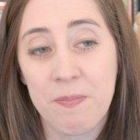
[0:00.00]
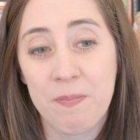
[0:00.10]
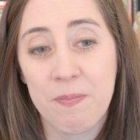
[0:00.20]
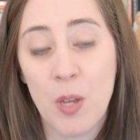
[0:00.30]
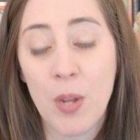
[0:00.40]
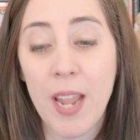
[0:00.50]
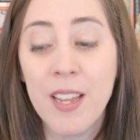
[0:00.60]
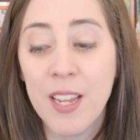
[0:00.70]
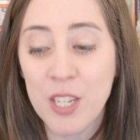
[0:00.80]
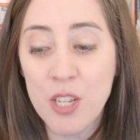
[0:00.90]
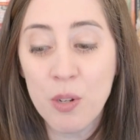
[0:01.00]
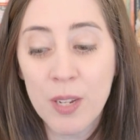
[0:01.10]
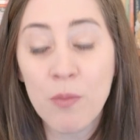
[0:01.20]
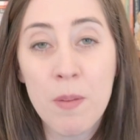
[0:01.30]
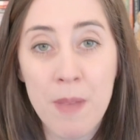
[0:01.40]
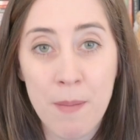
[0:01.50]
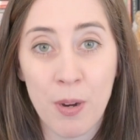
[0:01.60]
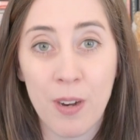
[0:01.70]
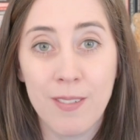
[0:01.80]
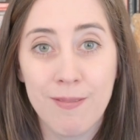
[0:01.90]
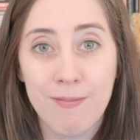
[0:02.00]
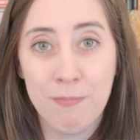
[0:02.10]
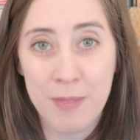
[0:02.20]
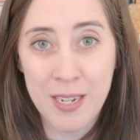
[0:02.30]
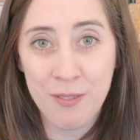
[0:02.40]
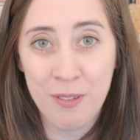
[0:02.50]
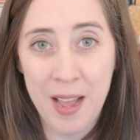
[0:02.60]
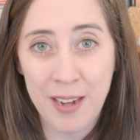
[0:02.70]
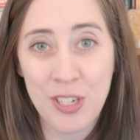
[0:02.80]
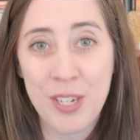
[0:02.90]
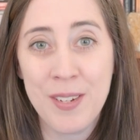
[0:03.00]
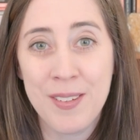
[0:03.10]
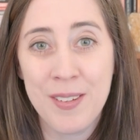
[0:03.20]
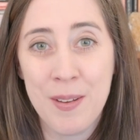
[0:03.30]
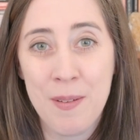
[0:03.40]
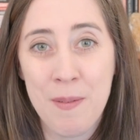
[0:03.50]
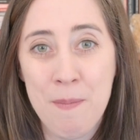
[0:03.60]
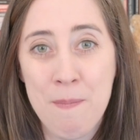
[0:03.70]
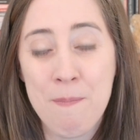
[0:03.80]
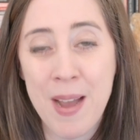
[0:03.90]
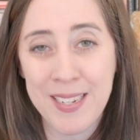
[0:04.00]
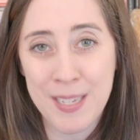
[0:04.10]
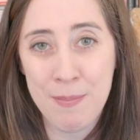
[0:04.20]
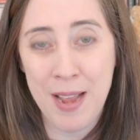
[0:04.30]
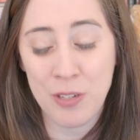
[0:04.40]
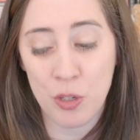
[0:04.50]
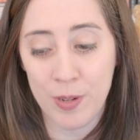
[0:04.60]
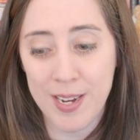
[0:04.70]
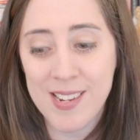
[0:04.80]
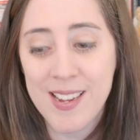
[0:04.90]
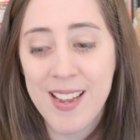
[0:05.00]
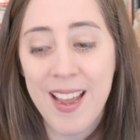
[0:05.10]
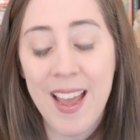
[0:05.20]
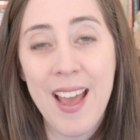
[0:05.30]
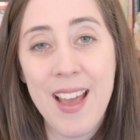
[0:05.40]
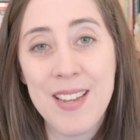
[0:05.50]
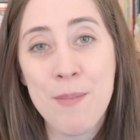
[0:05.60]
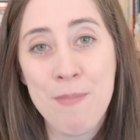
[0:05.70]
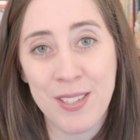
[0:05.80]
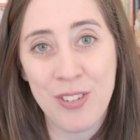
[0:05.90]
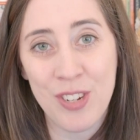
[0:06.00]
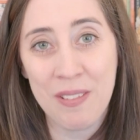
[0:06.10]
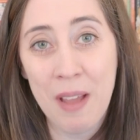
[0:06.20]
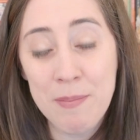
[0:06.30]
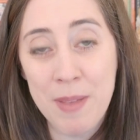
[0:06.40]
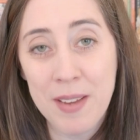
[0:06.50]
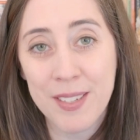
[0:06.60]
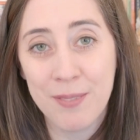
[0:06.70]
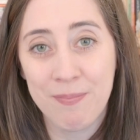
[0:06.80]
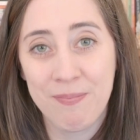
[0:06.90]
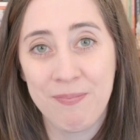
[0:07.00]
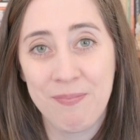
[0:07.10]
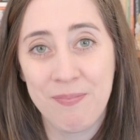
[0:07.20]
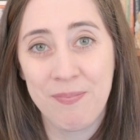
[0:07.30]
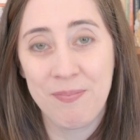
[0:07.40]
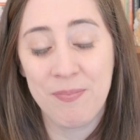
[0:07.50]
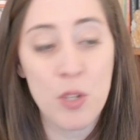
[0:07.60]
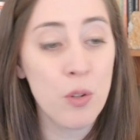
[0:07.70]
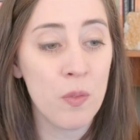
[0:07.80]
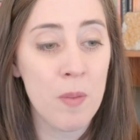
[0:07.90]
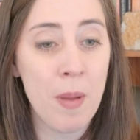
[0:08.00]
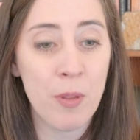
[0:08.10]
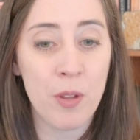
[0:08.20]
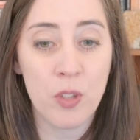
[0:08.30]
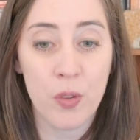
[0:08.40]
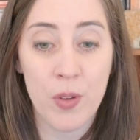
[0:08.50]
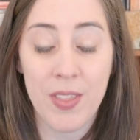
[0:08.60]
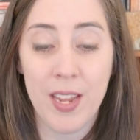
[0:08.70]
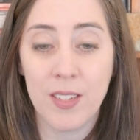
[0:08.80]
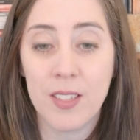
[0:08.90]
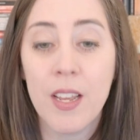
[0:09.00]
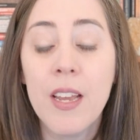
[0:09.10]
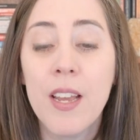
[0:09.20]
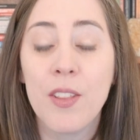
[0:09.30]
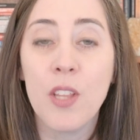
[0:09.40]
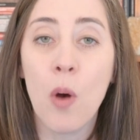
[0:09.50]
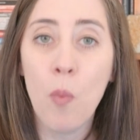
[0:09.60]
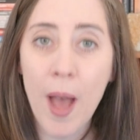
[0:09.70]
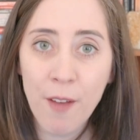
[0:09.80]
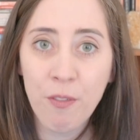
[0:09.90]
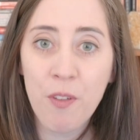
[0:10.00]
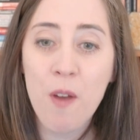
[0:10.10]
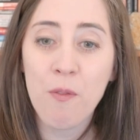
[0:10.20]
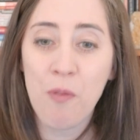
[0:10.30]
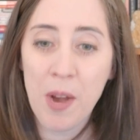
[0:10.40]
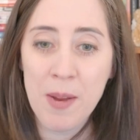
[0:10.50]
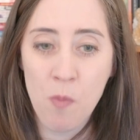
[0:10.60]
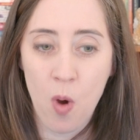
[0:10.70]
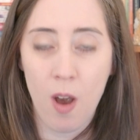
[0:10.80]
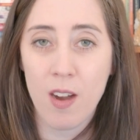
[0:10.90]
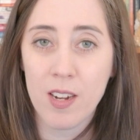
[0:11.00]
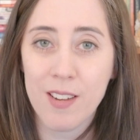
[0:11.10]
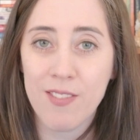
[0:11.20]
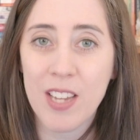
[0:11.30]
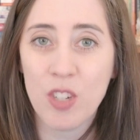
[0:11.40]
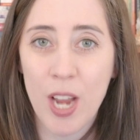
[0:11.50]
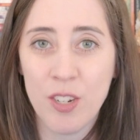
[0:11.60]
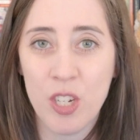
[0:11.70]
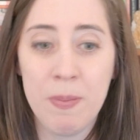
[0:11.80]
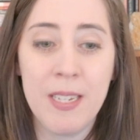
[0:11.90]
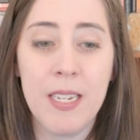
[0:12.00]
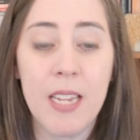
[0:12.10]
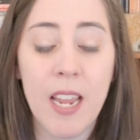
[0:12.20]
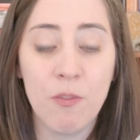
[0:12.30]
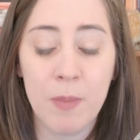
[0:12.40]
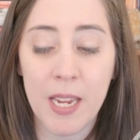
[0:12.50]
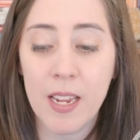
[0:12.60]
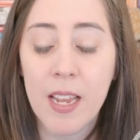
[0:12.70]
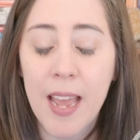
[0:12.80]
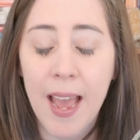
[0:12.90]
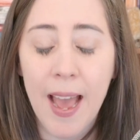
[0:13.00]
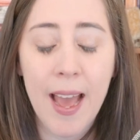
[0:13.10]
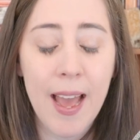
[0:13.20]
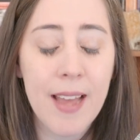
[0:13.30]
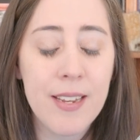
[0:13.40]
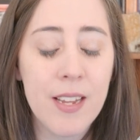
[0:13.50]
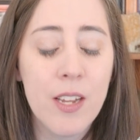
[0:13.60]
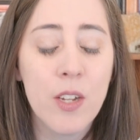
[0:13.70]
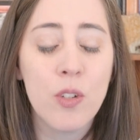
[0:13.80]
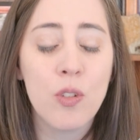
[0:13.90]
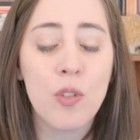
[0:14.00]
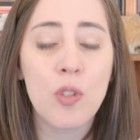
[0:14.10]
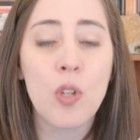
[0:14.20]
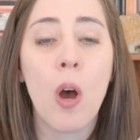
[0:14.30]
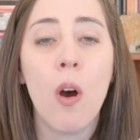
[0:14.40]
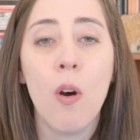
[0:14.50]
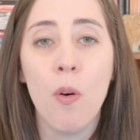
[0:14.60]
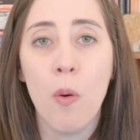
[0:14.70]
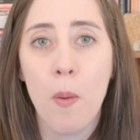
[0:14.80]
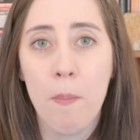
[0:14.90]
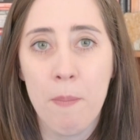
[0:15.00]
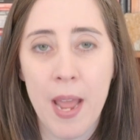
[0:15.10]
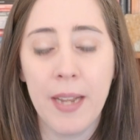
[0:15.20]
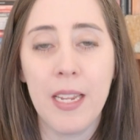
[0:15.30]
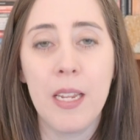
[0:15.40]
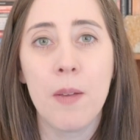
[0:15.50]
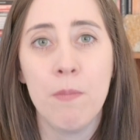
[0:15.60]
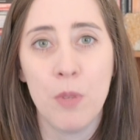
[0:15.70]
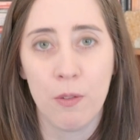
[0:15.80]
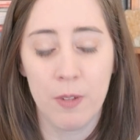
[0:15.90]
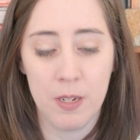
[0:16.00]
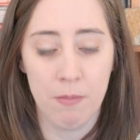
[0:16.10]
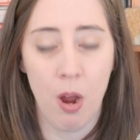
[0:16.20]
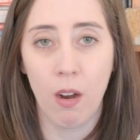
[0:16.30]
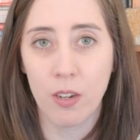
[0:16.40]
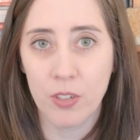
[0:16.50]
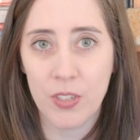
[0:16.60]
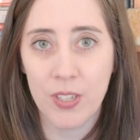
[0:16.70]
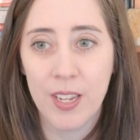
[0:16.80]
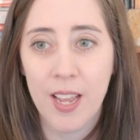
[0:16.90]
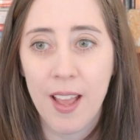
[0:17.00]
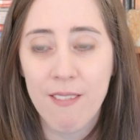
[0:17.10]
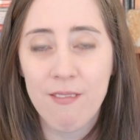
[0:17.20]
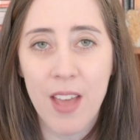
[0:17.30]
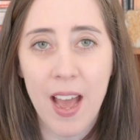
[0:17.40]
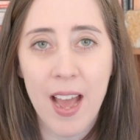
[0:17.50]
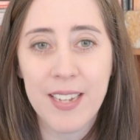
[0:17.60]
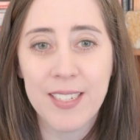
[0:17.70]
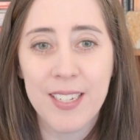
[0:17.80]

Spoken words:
Okay, you can remember meaningful action, mindset mastery, and messaging alignment. You can remember those three things. The WEF framework that ChatGPT gave me had so many moving parts that